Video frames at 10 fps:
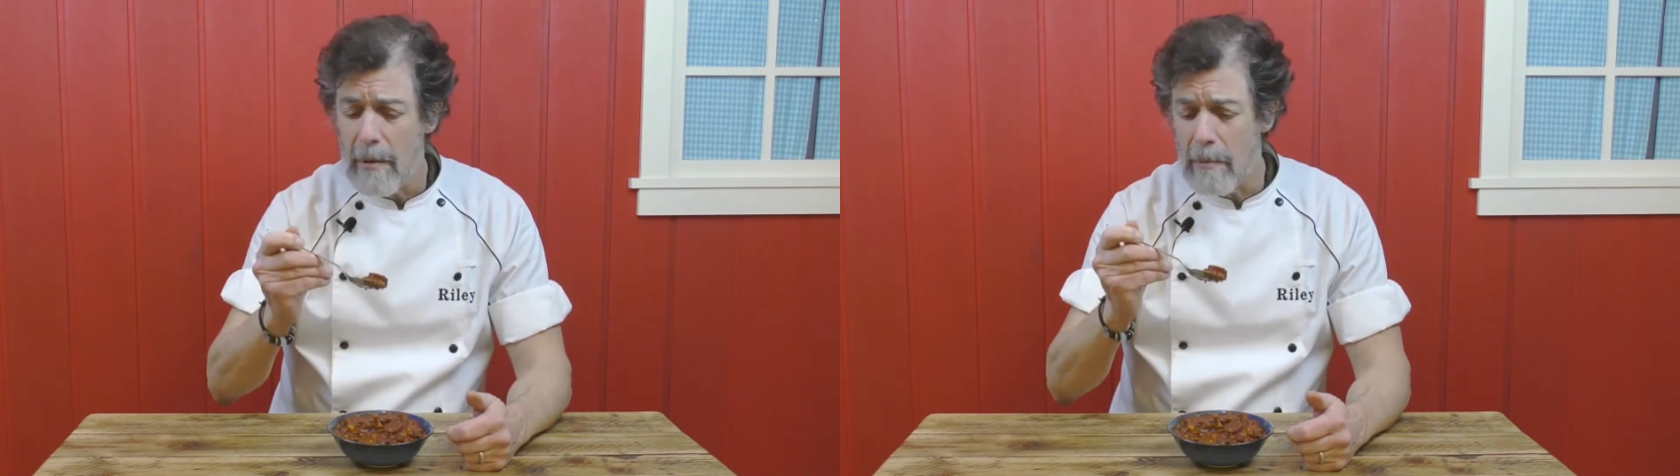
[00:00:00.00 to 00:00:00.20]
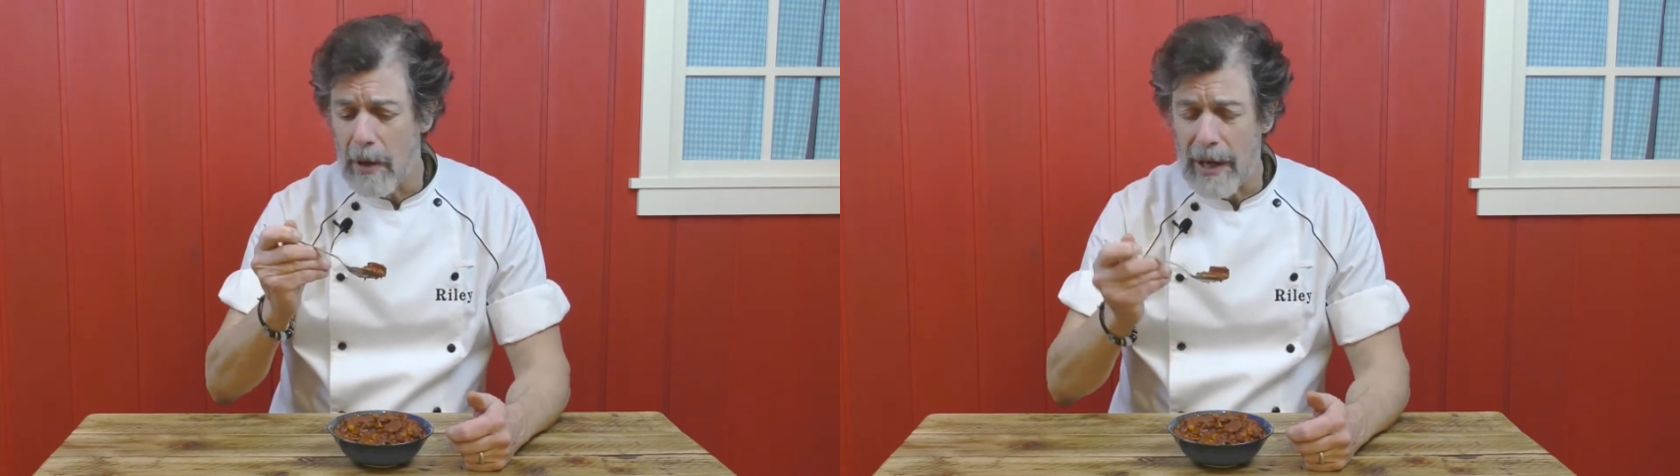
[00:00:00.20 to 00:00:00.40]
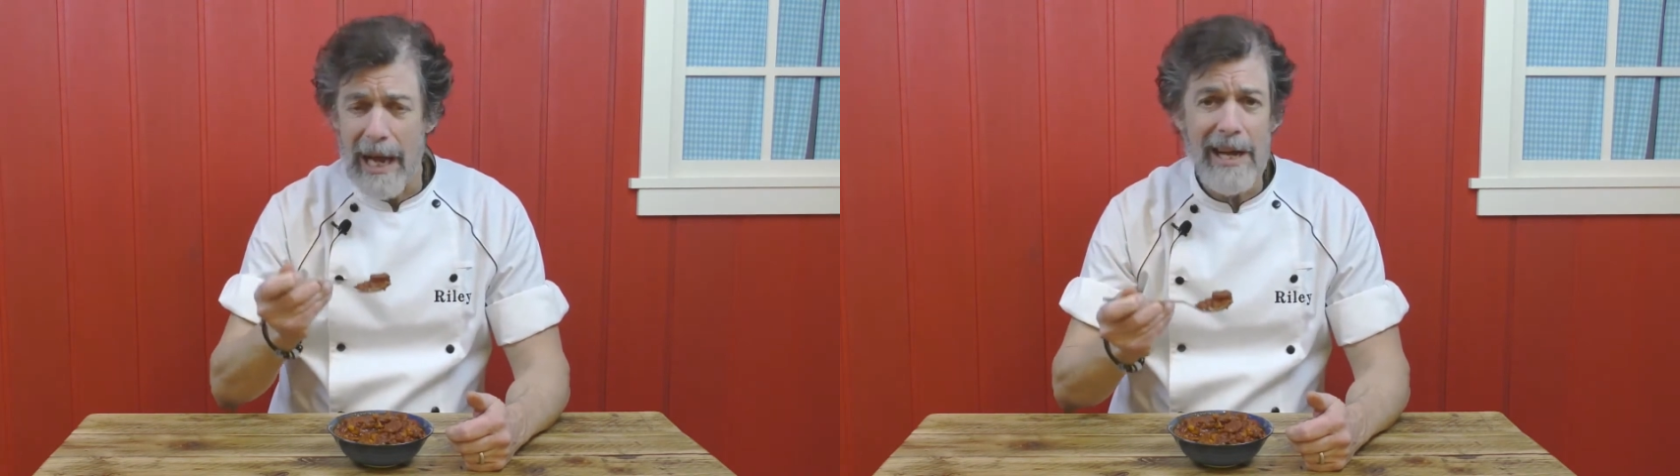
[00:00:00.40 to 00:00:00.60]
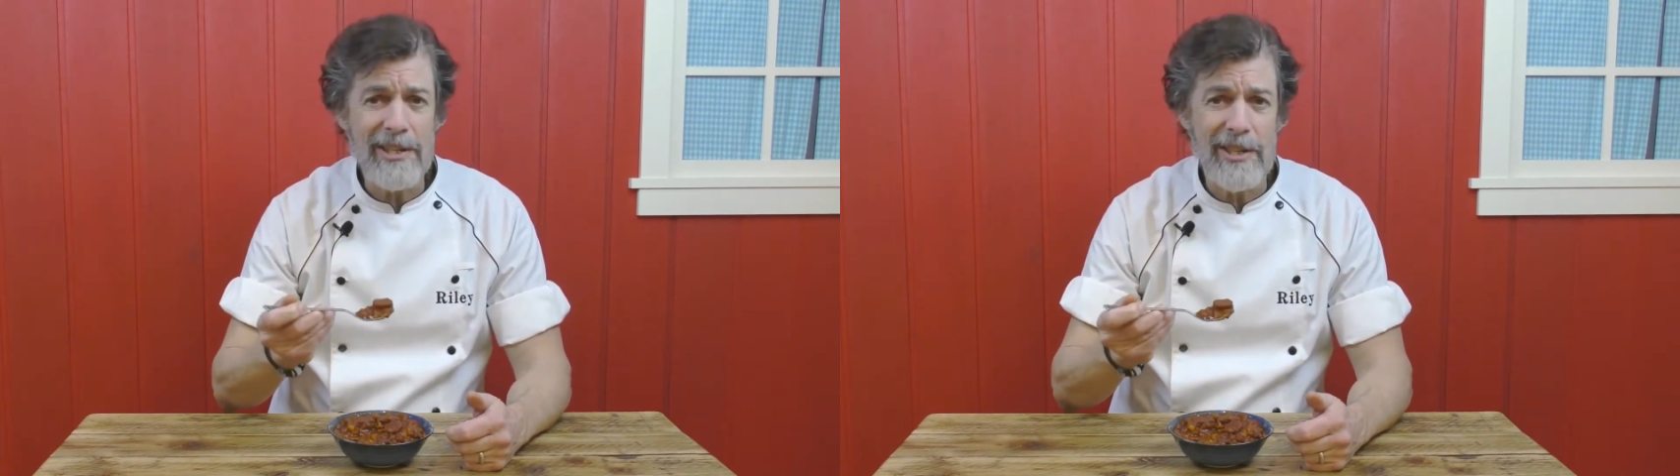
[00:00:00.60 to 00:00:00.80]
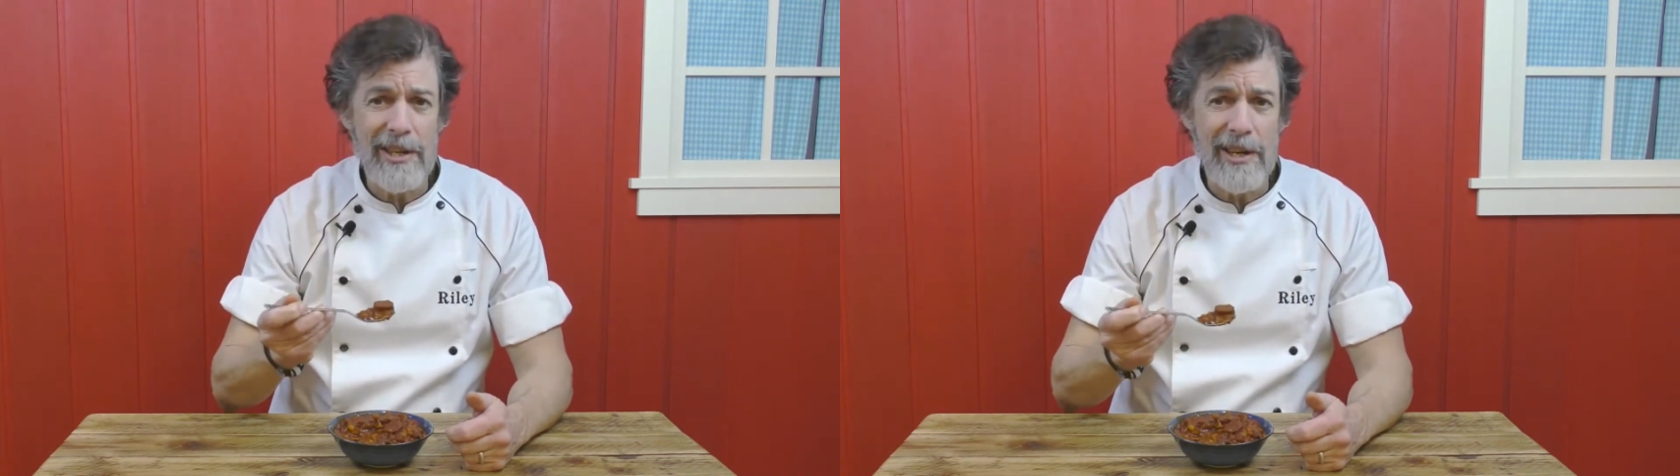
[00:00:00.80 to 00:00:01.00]

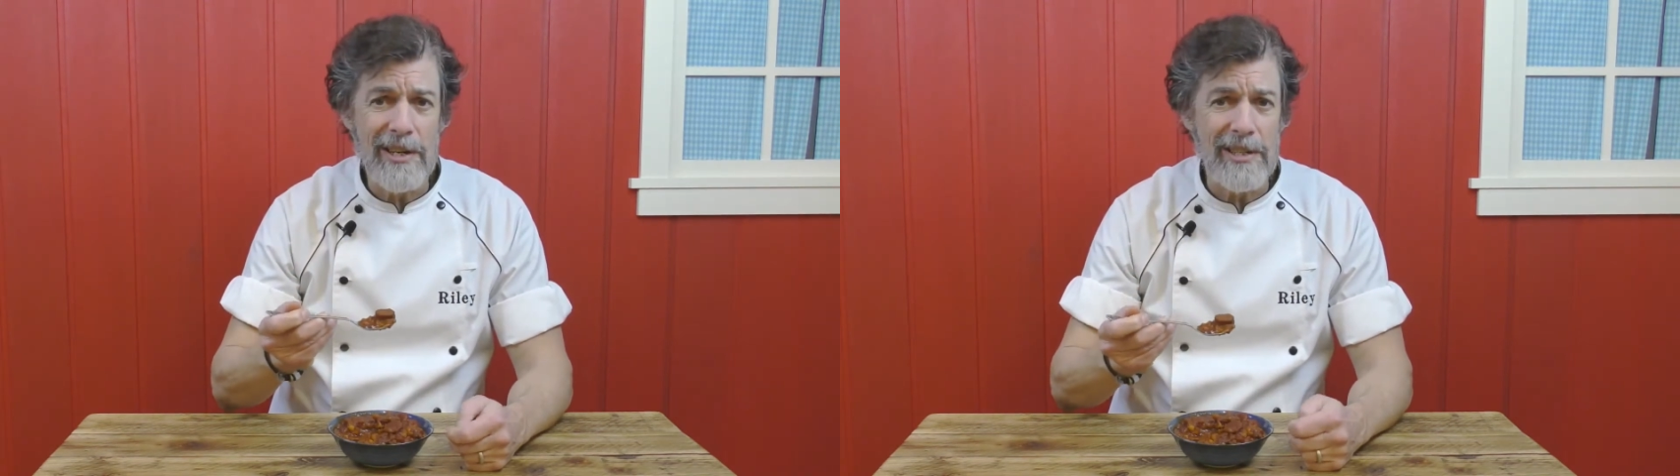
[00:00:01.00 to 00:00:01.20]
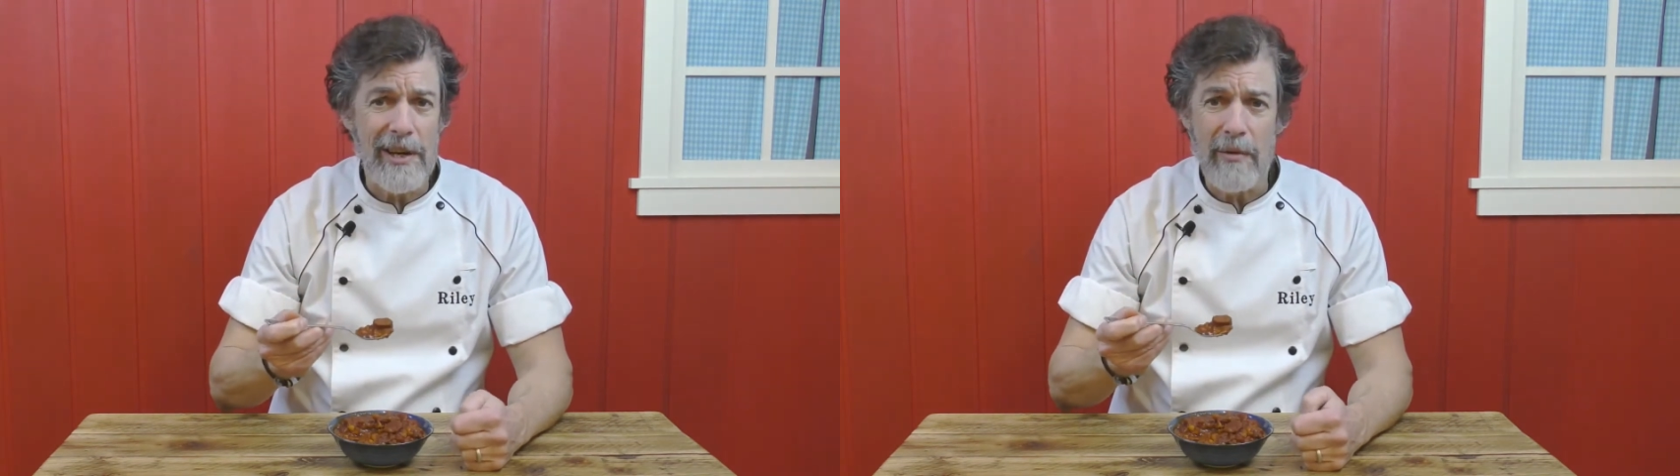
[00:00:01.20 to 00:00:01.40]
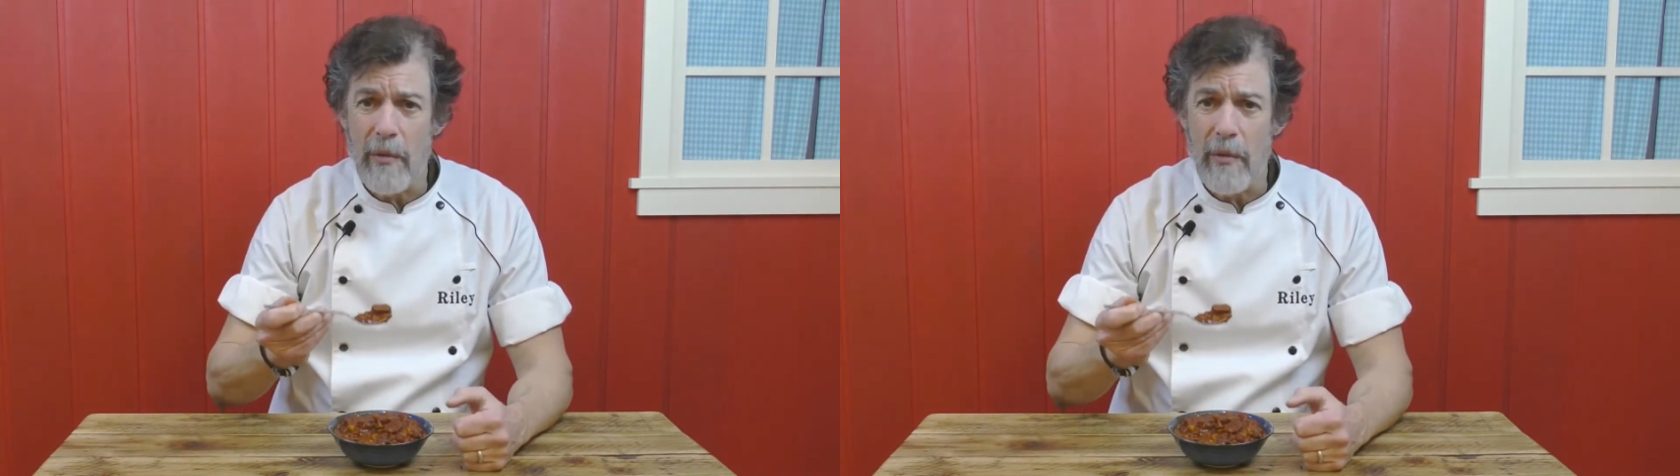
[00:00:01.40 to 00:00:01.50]
molasses and